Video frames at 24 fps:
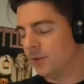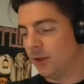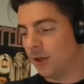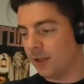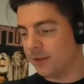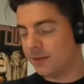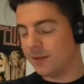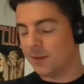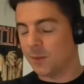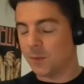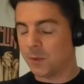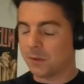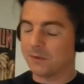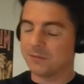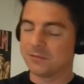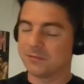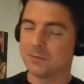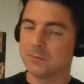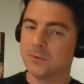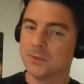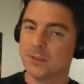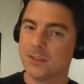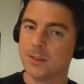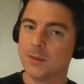You got to work with
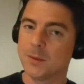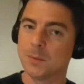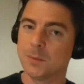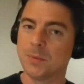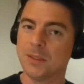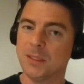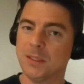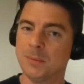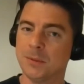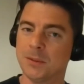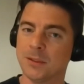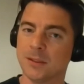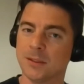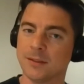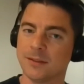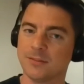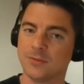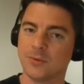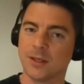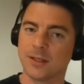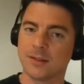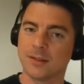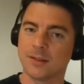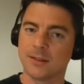some really cool people on
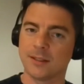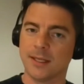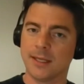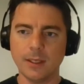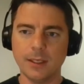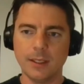this record.